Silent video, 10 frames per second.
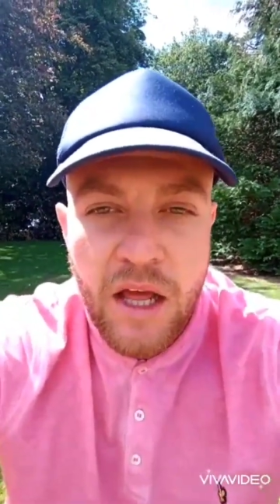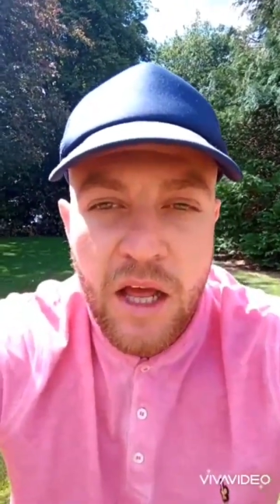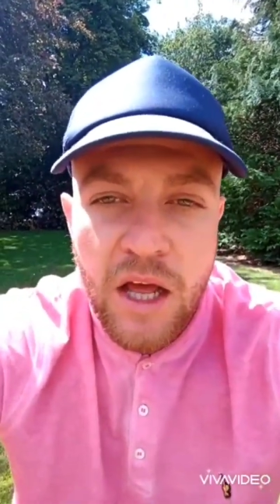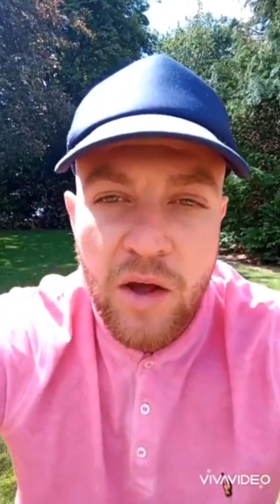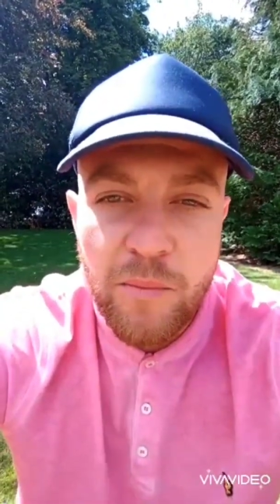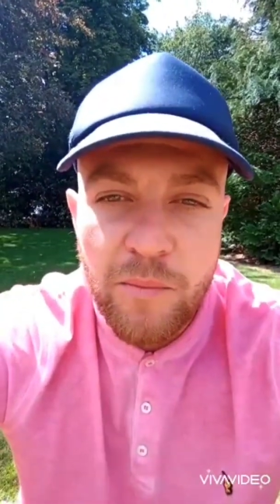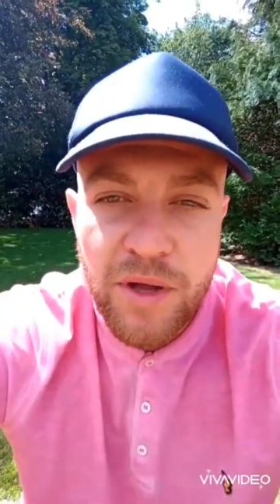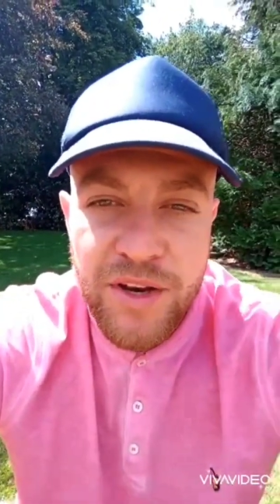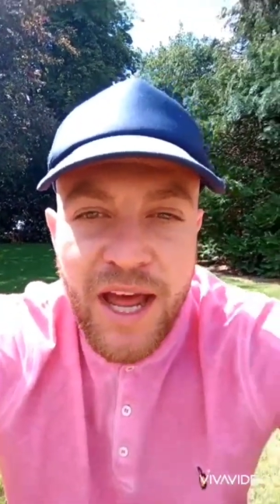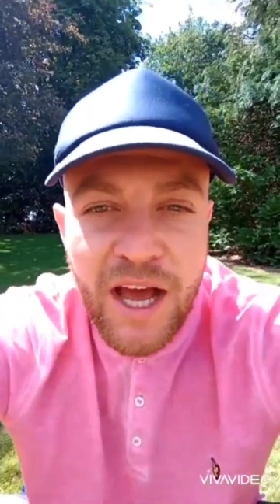
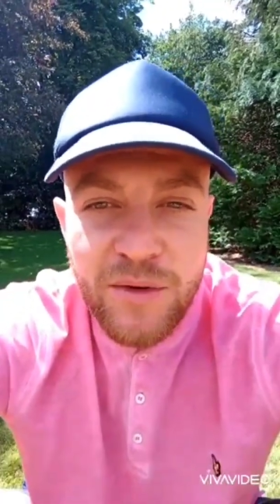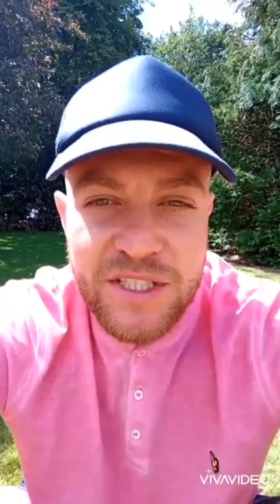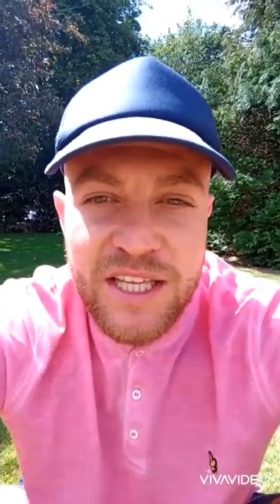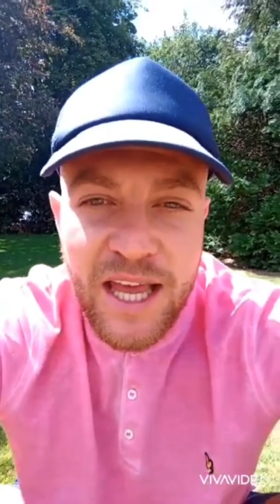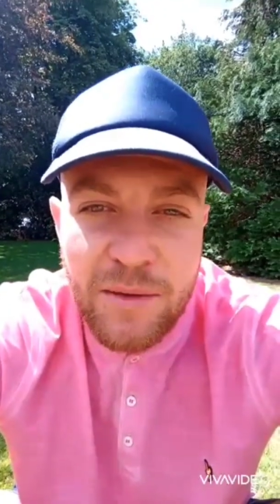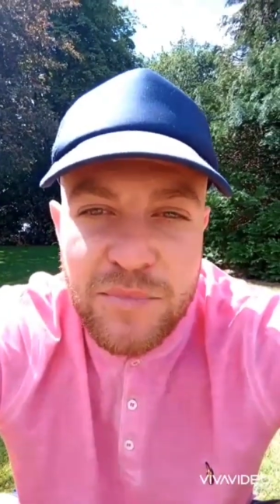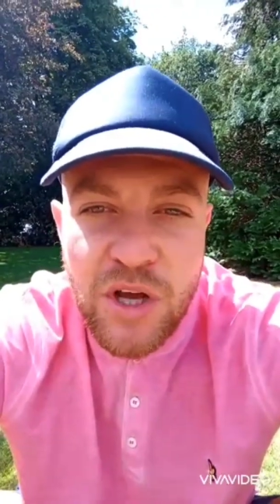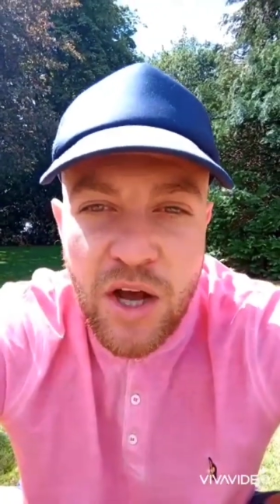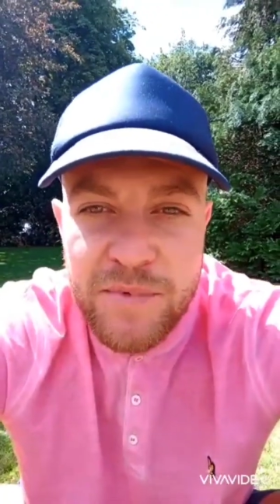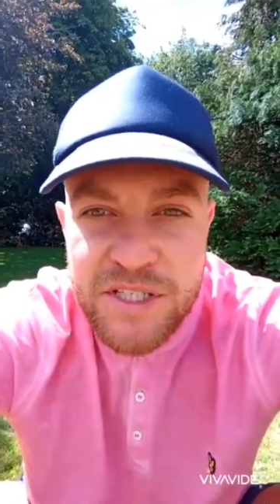But now it's the game time.